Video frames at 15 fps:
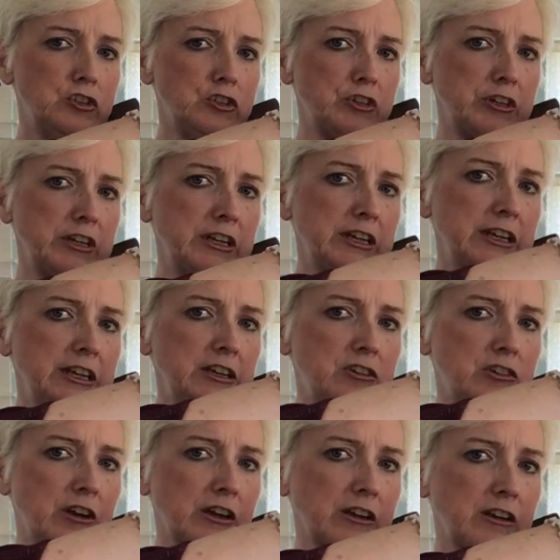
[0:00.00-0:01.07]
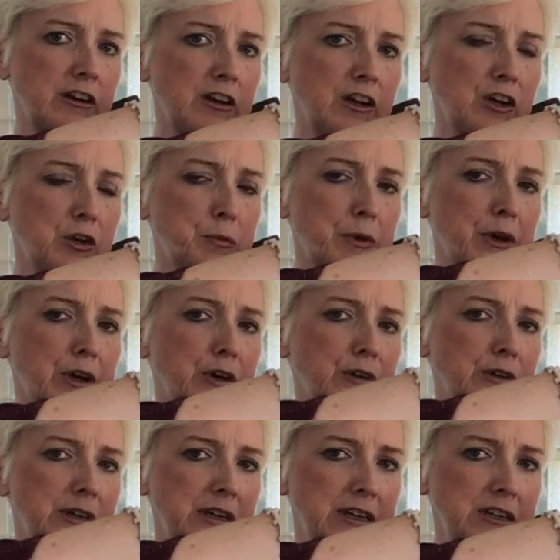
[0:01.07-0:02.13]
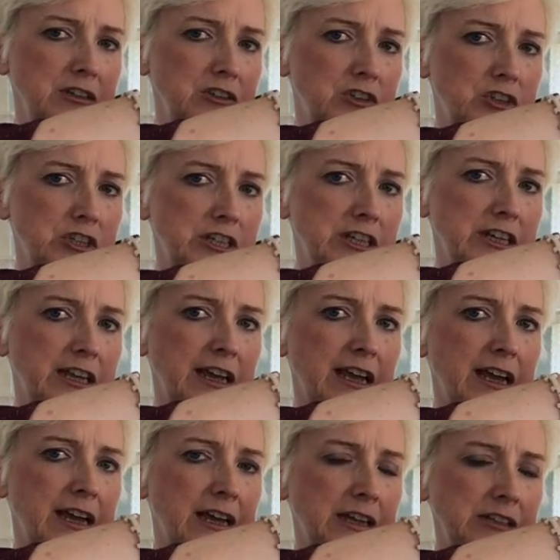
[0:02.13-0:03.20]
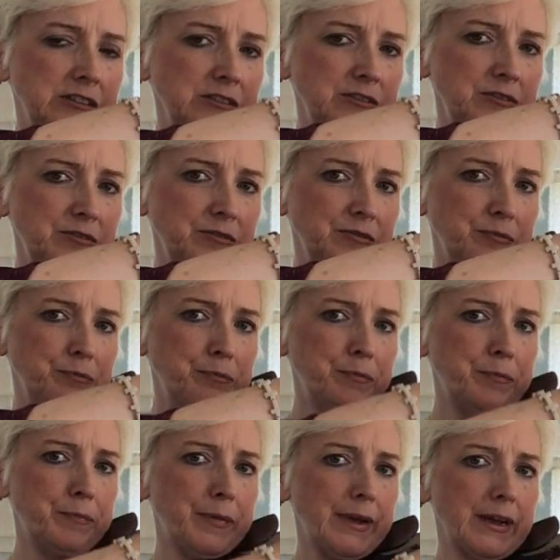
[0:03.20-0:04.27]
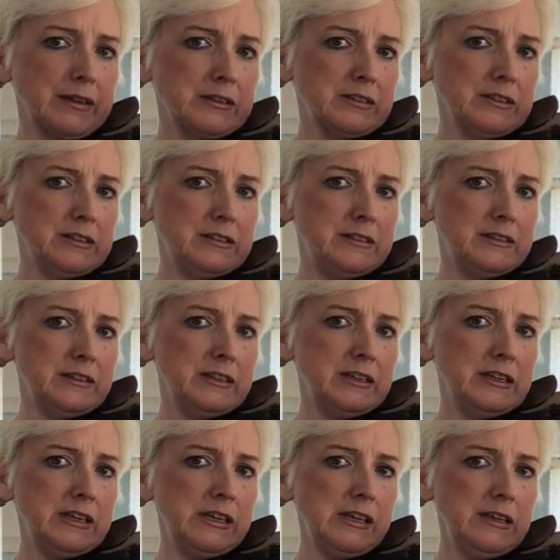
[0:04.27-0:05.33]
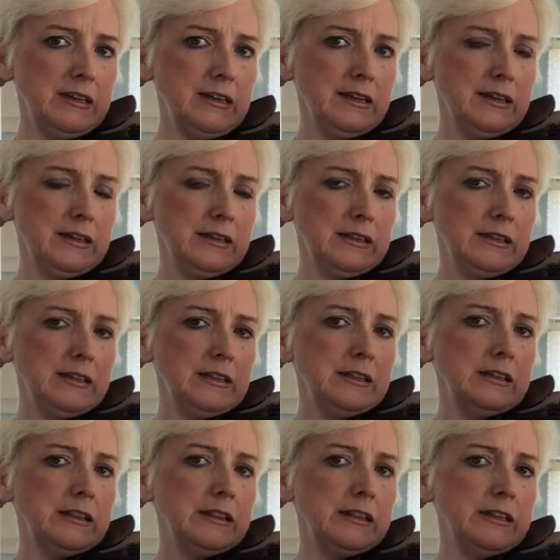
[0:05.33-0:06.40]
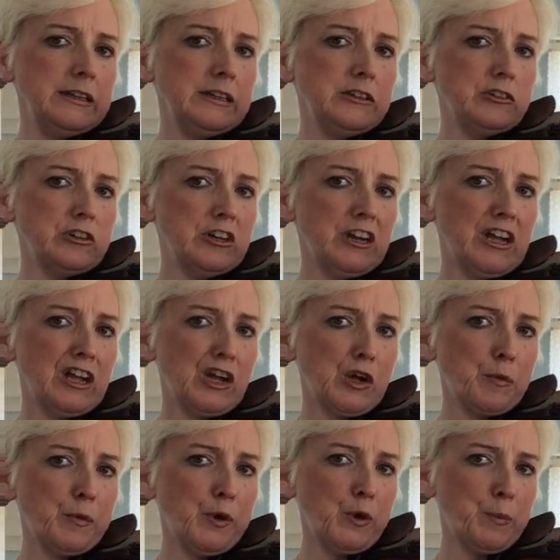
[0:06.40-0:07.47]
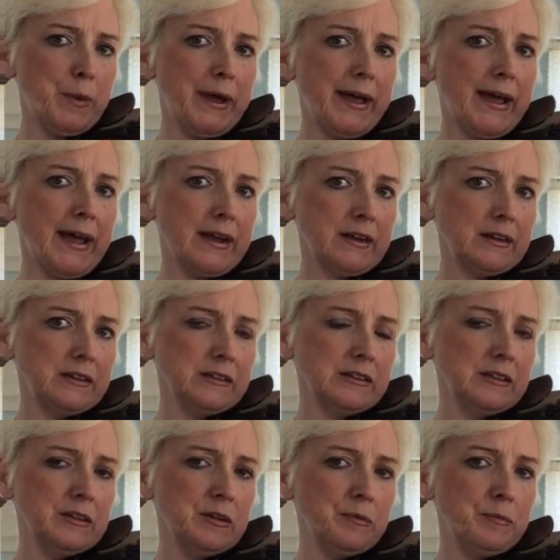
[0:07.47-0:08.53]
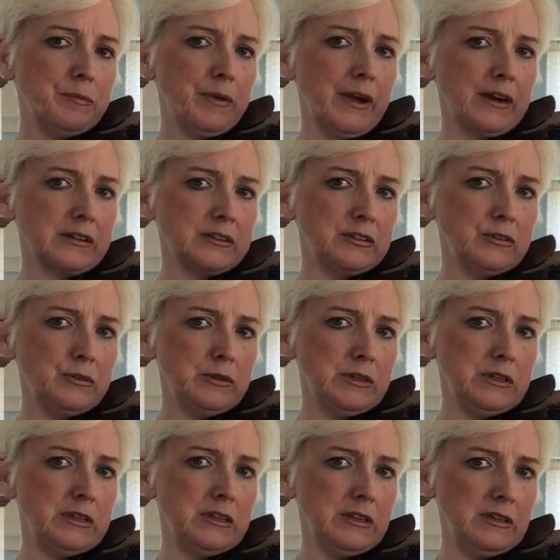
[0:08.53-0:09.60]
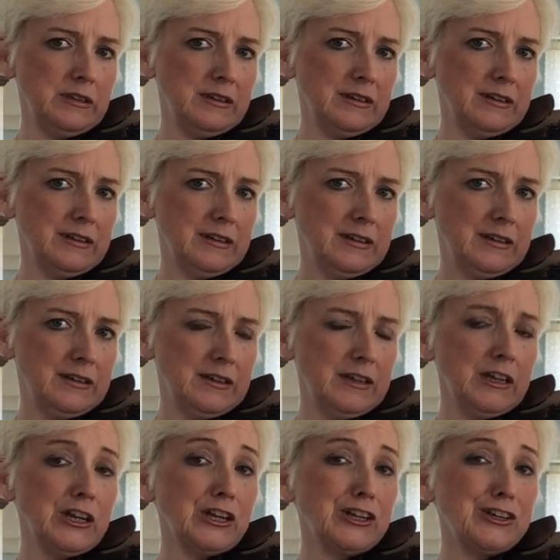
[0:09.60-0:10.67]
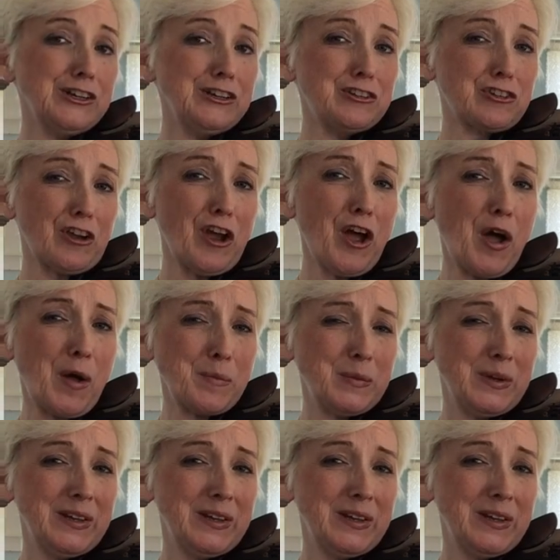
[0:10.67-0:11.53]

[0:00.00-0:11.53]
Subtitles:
G, check your elbow, G again, back to D, lead your elbow back to E. Good job.